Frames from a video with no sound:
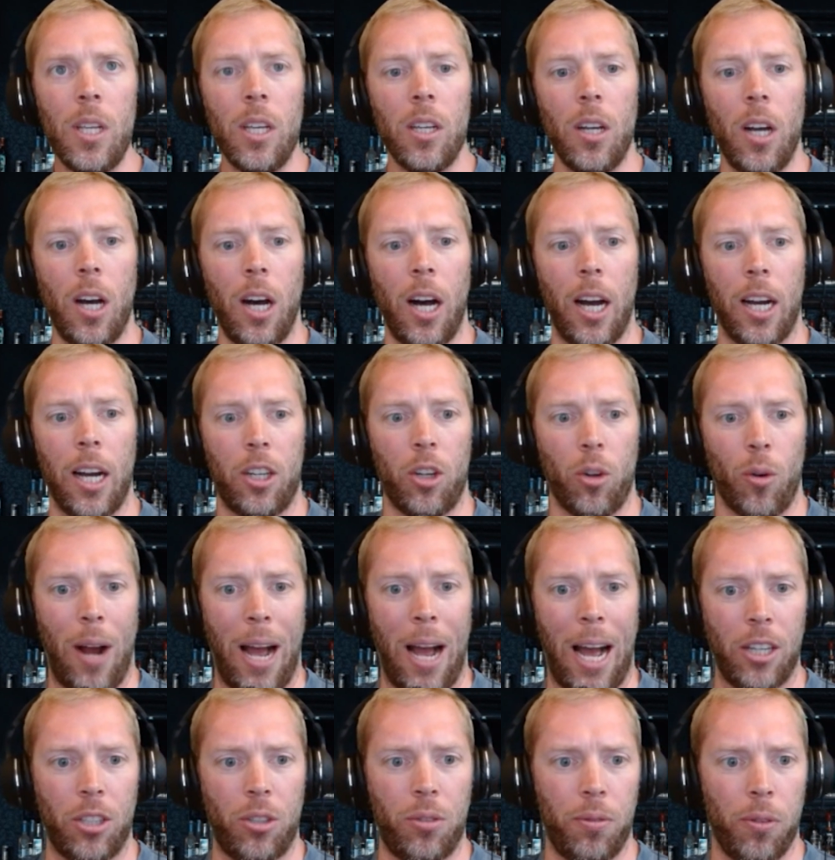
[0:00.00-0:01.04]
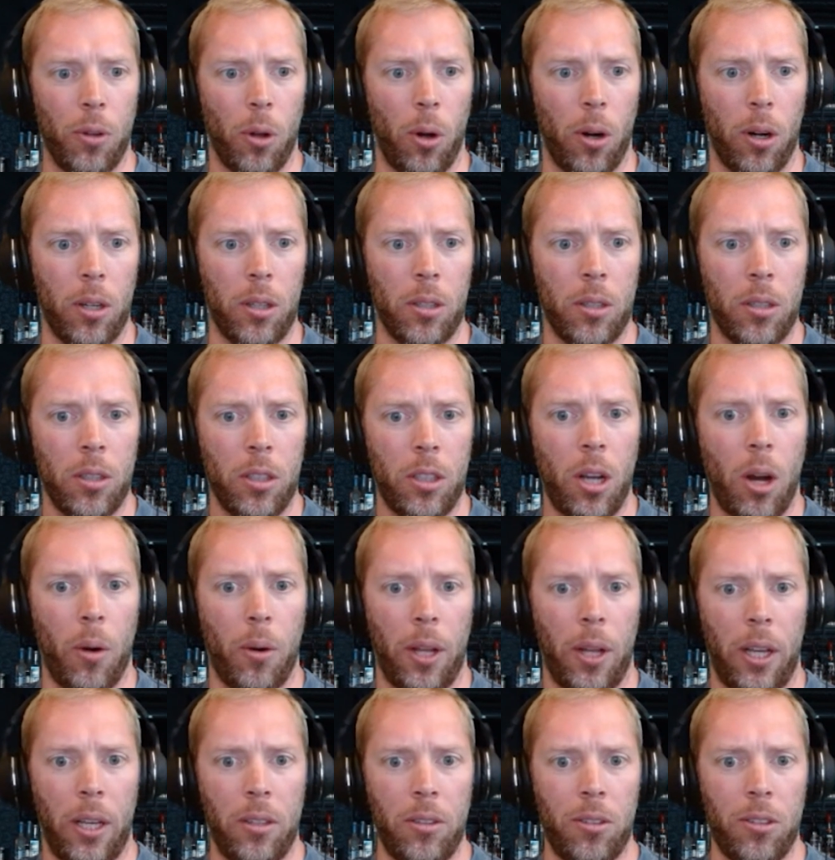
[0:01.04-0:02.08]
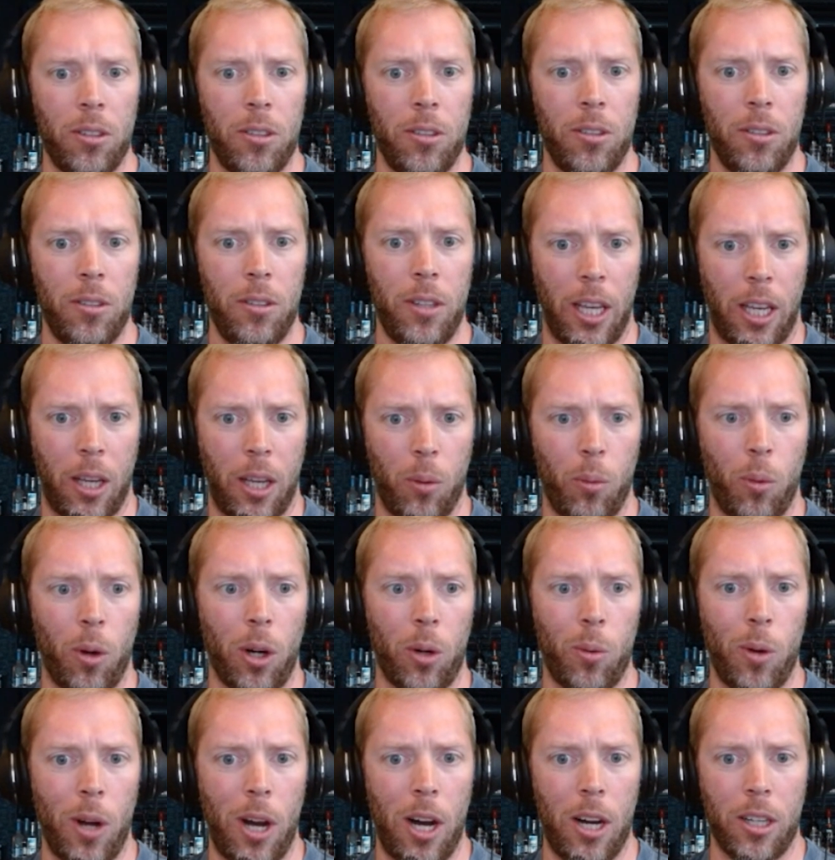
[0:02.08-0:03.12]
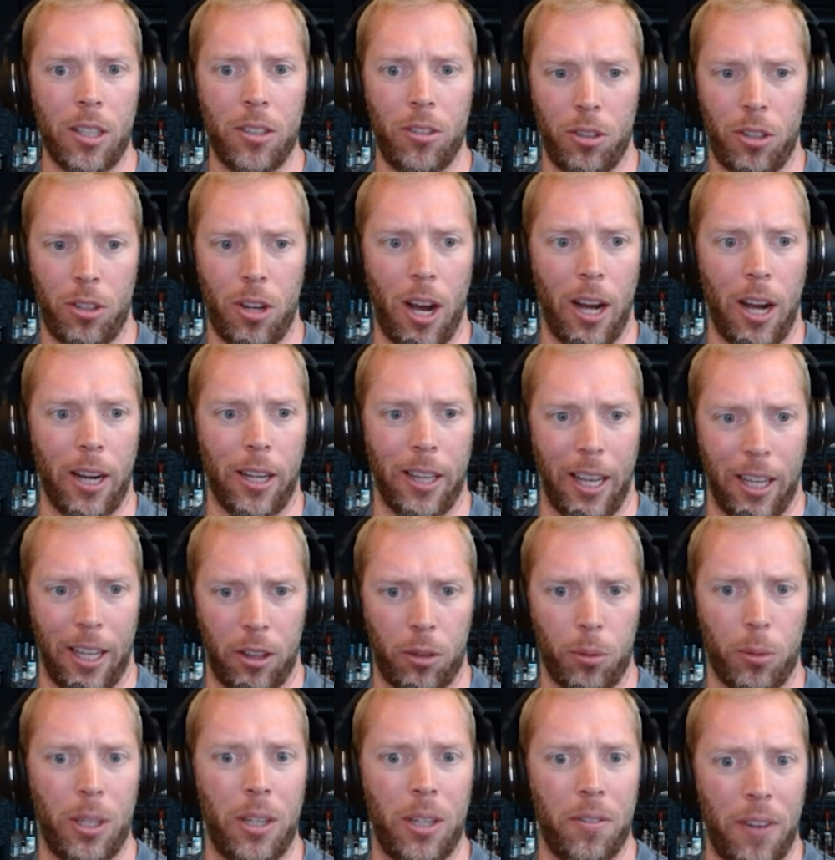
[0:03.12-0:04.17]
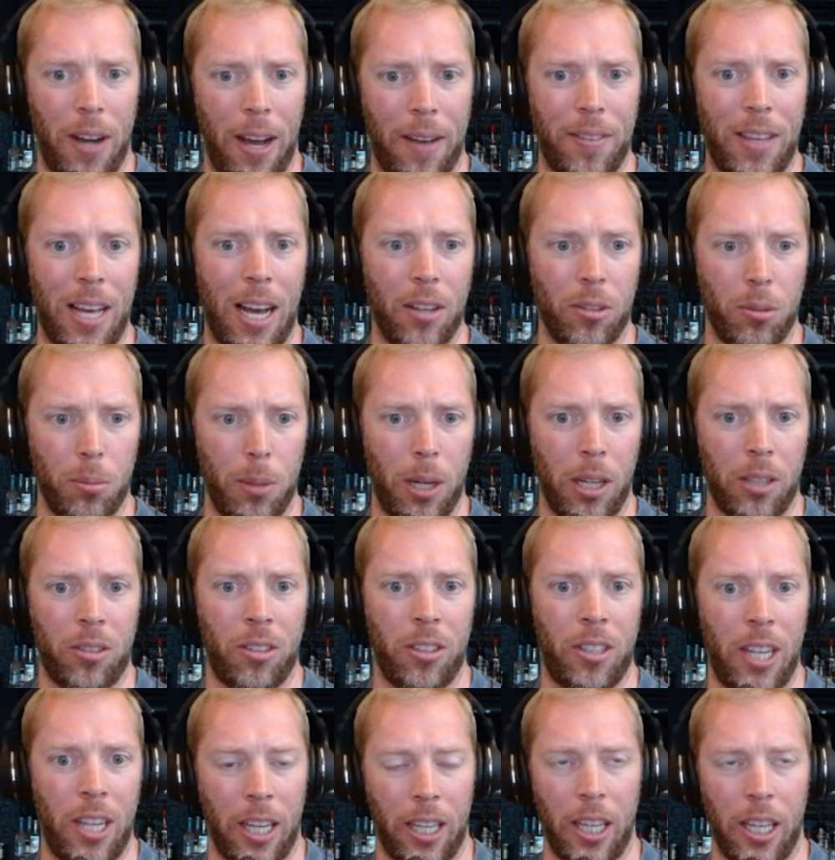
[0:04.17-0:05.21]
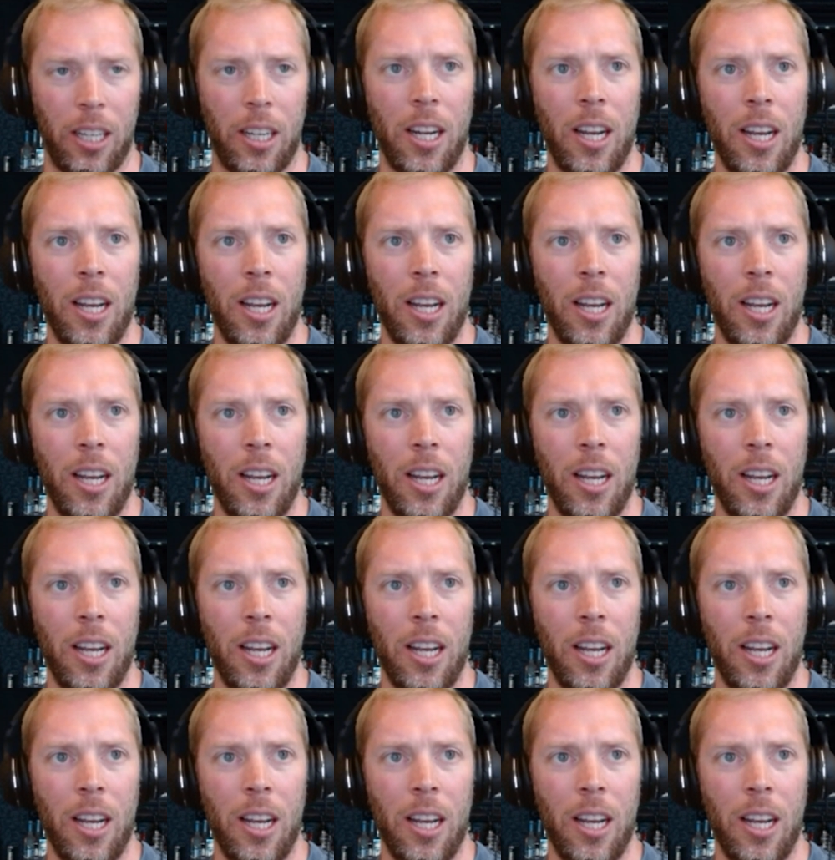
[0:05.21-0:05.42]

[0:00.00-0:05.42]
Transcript: uh, garage floor coatings, they can work well because you're talking like three to five thousand bucks a ticket.